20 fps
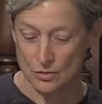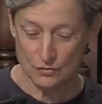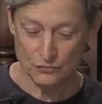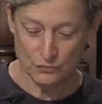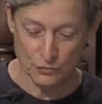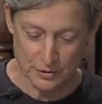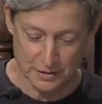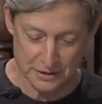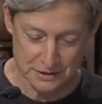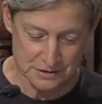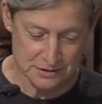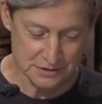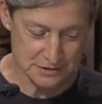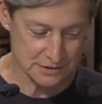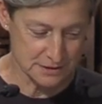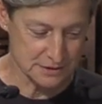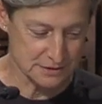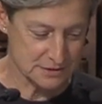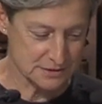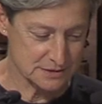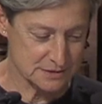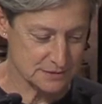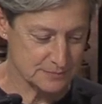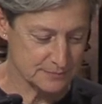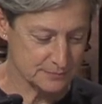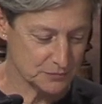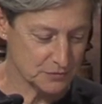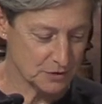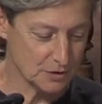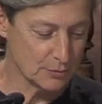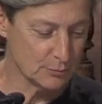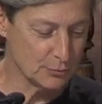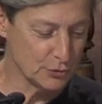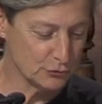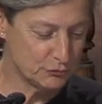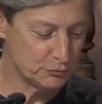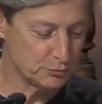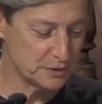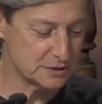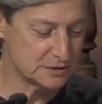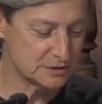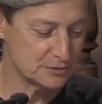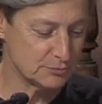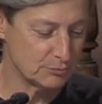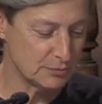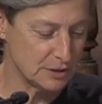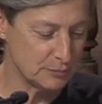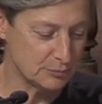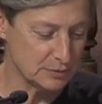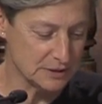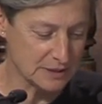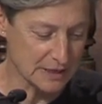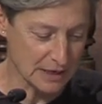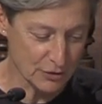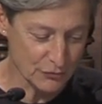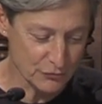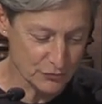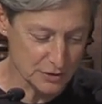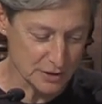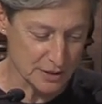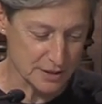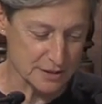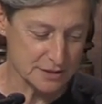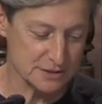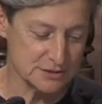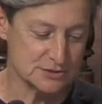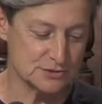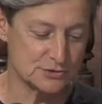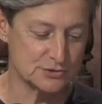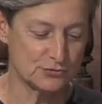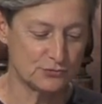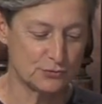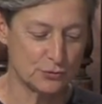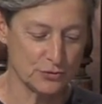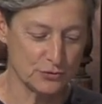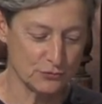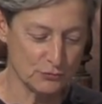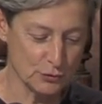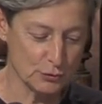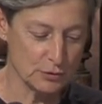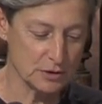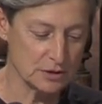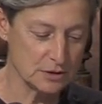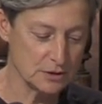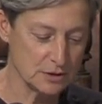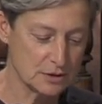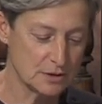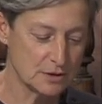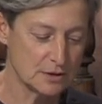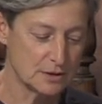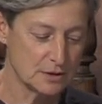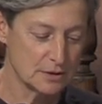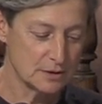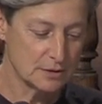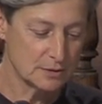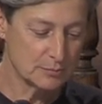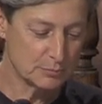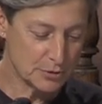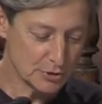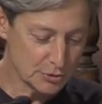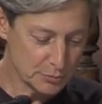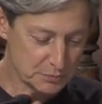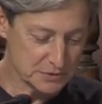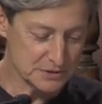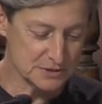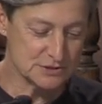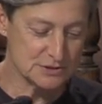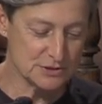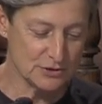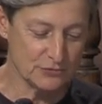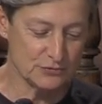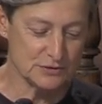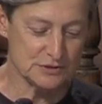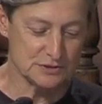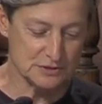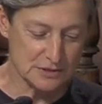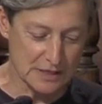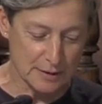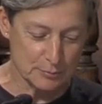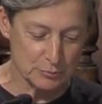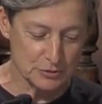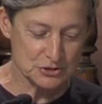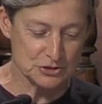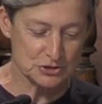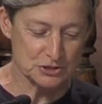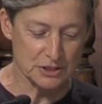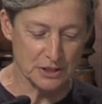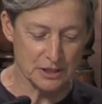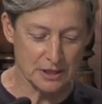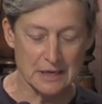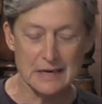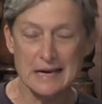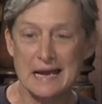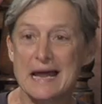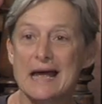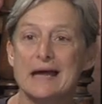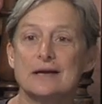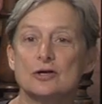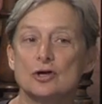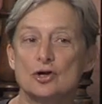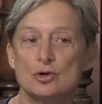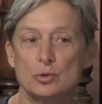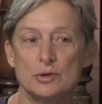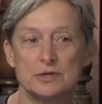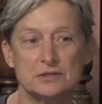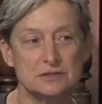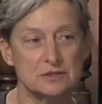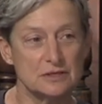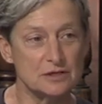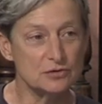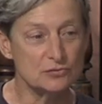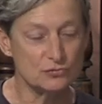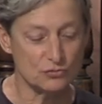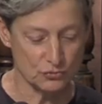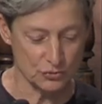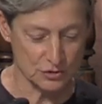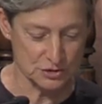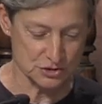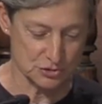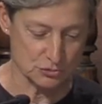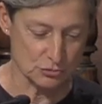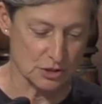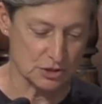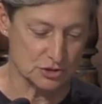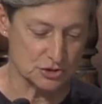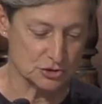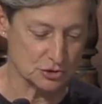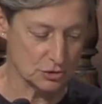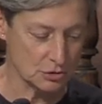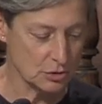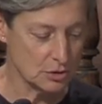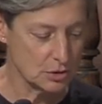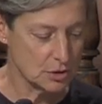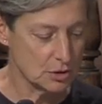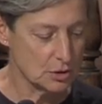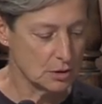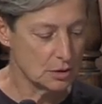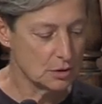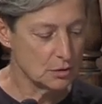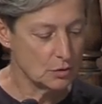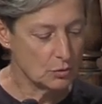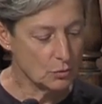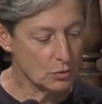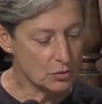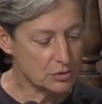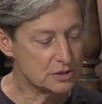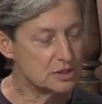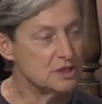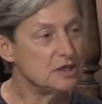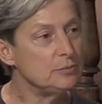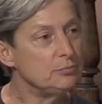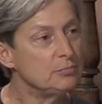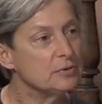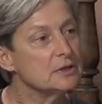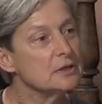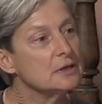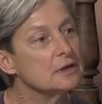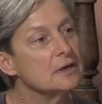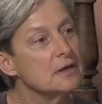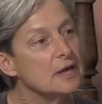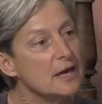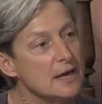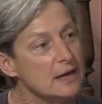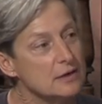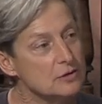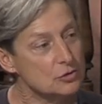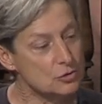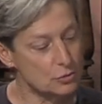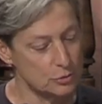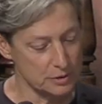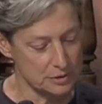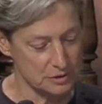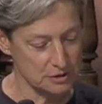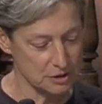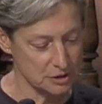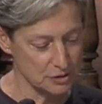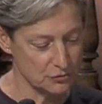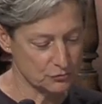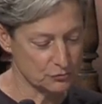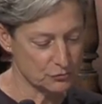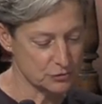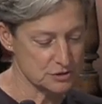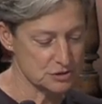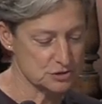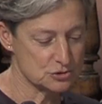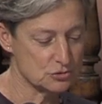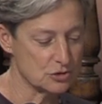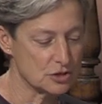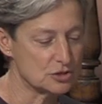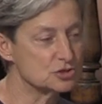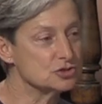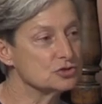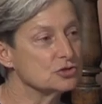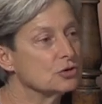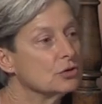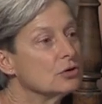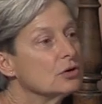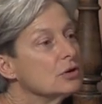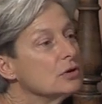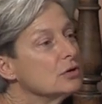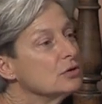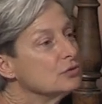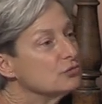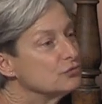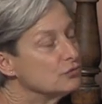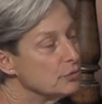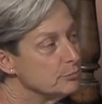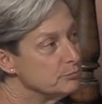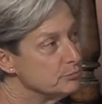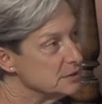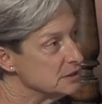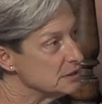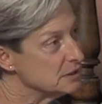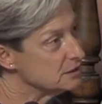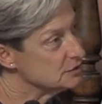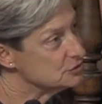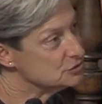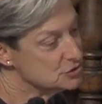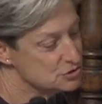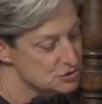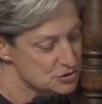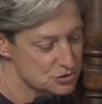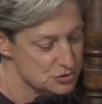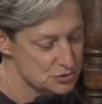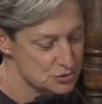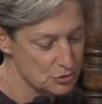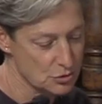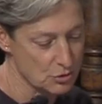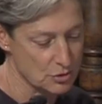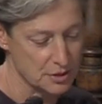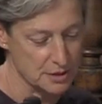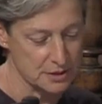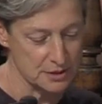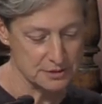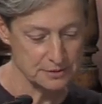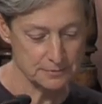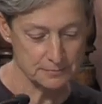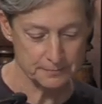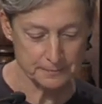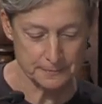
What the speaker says: For instance, a movement may be galvanized for the very purpose of establishing adequate infrastructure or keeping adequate infrastructure from being destroyed.